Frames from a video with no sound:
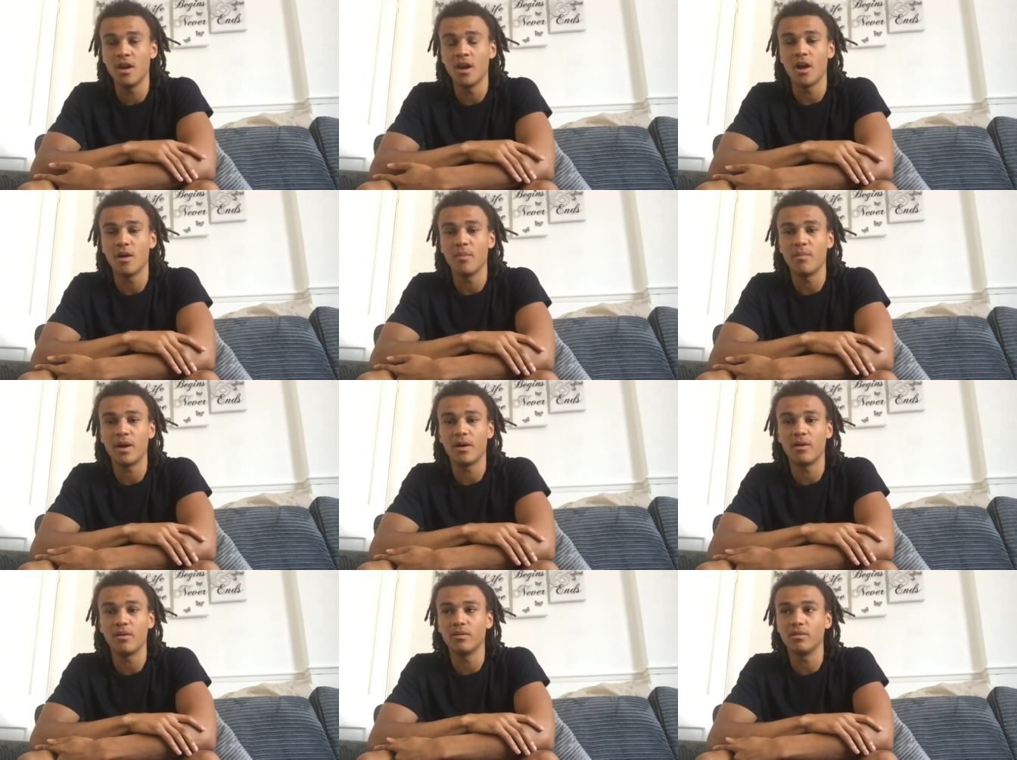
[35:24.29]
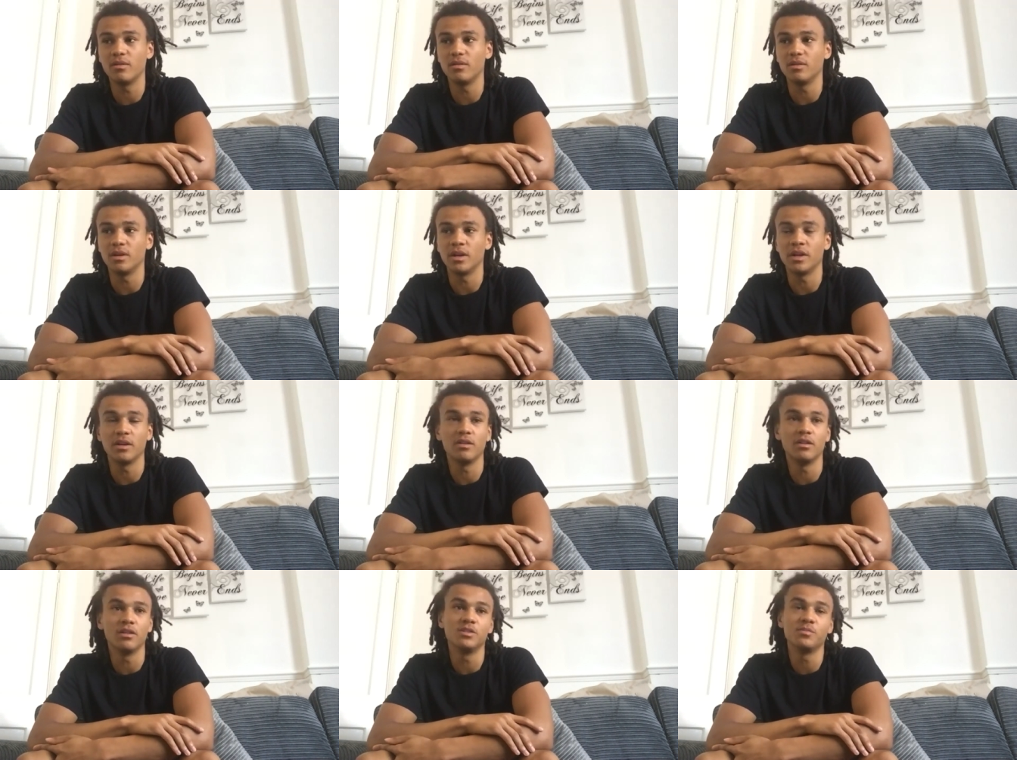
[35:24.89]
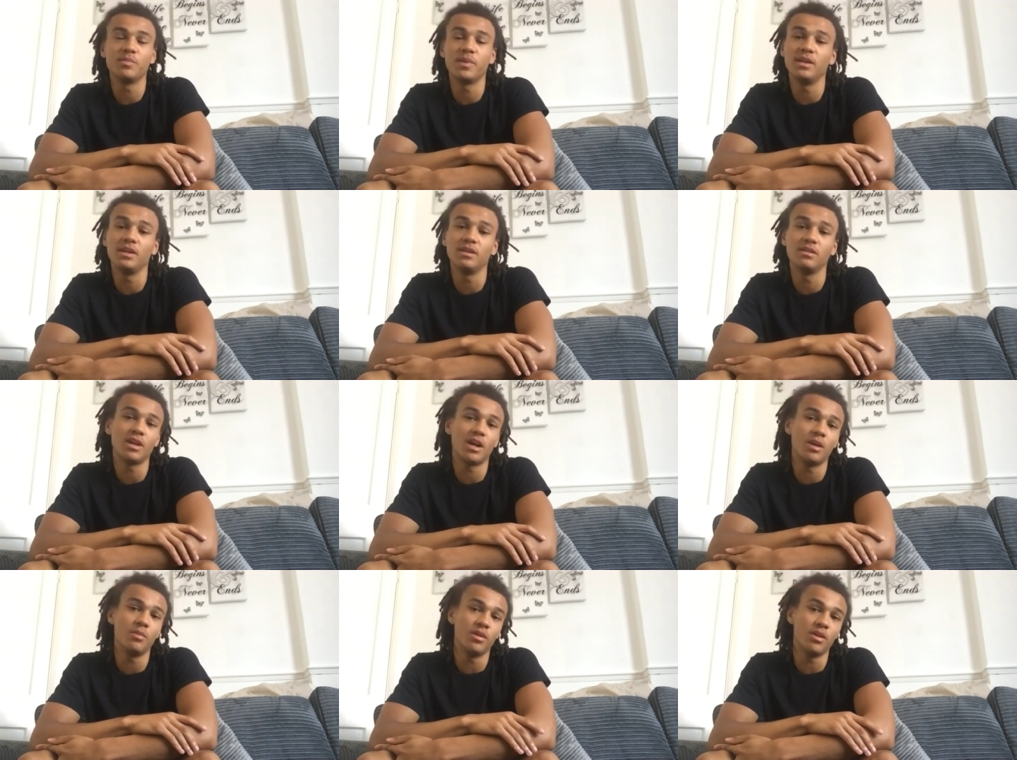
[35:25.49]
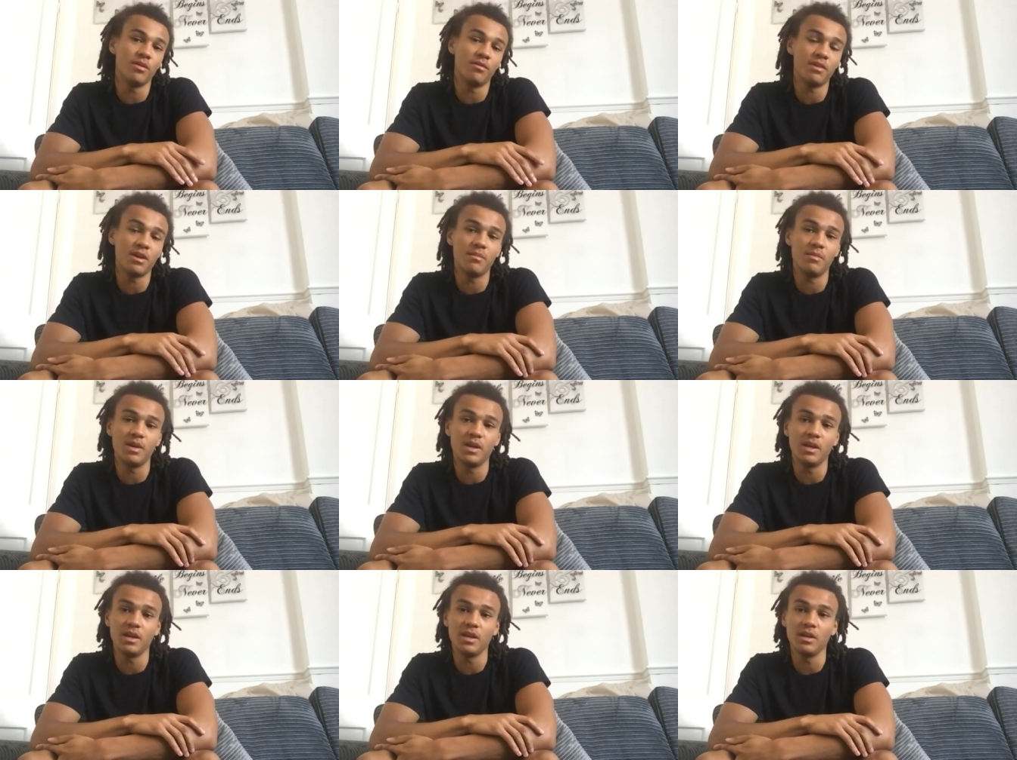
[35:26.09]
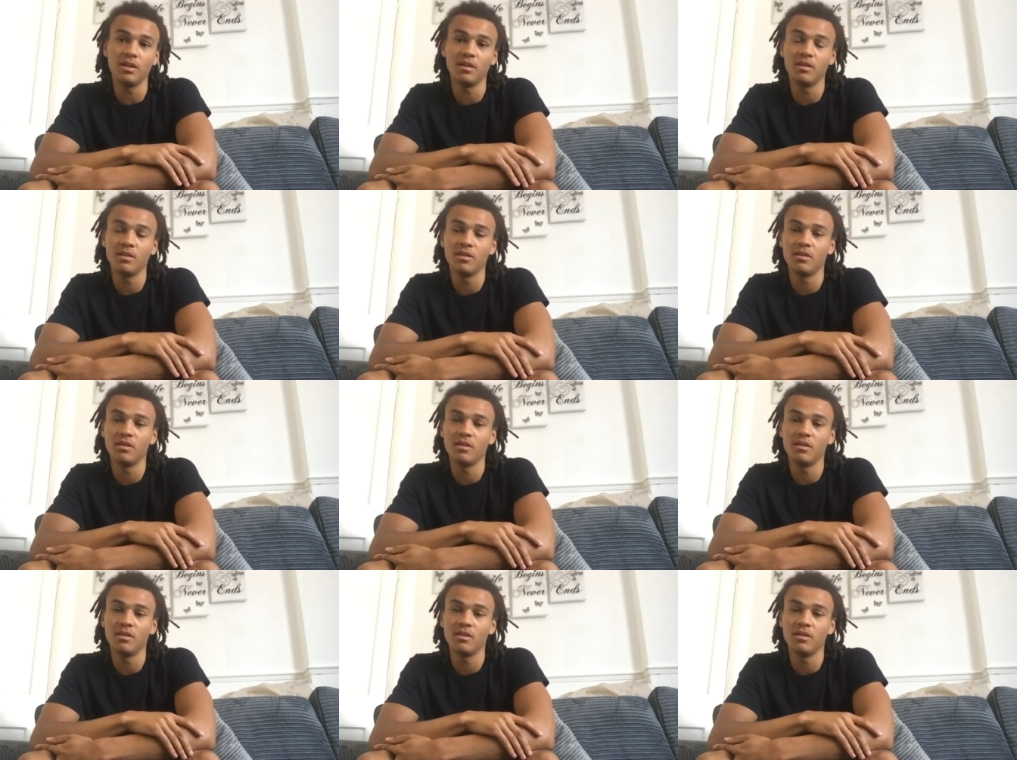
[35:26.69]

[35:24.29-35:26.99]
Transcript: About, I don't know, spending time with your family,